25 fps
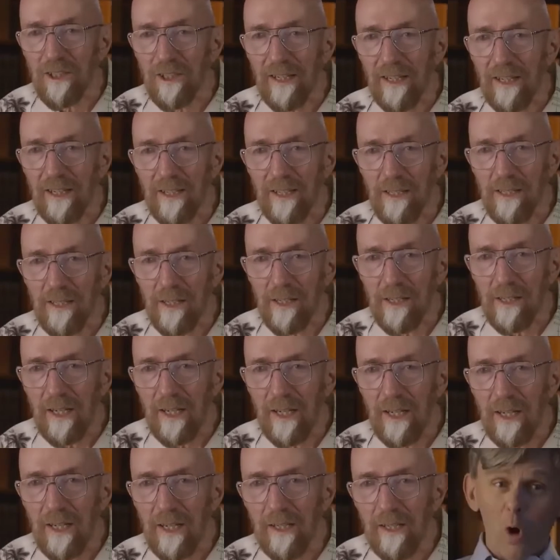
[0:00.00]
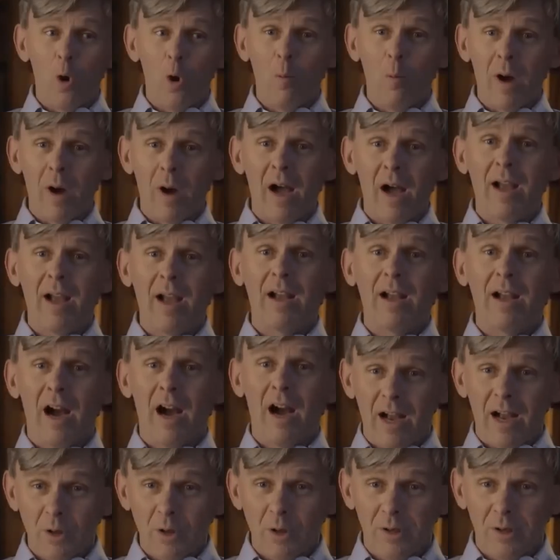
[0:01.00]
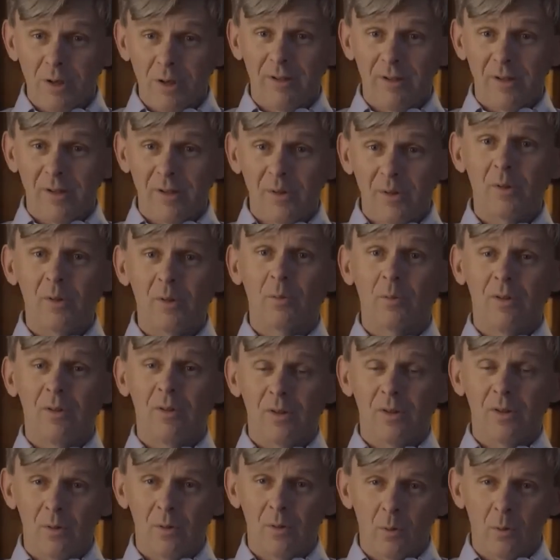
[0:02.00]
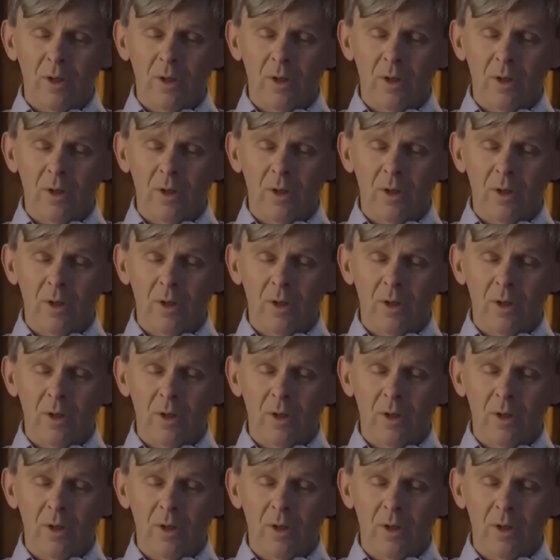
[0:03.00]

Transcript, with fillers: looks like it's it. Oh my gosh, this is this is